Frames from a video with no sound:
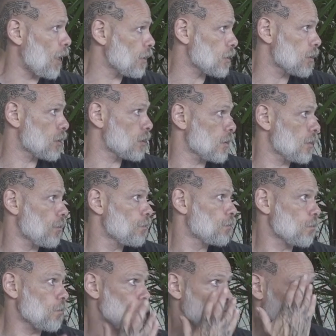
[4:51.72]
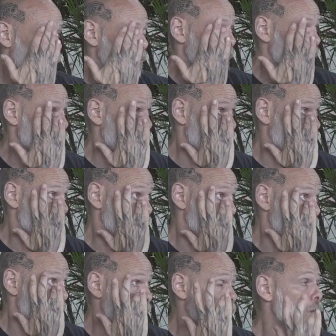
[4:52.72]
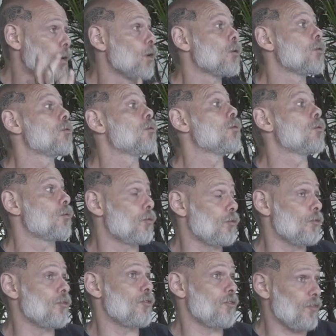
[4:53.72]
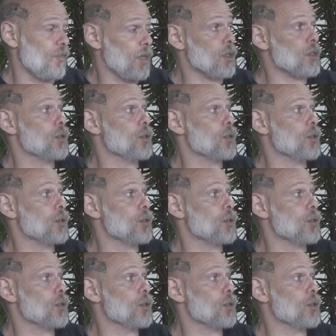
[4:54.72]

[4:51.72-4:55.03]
So it's basically muscle activation skill, that's the main movement.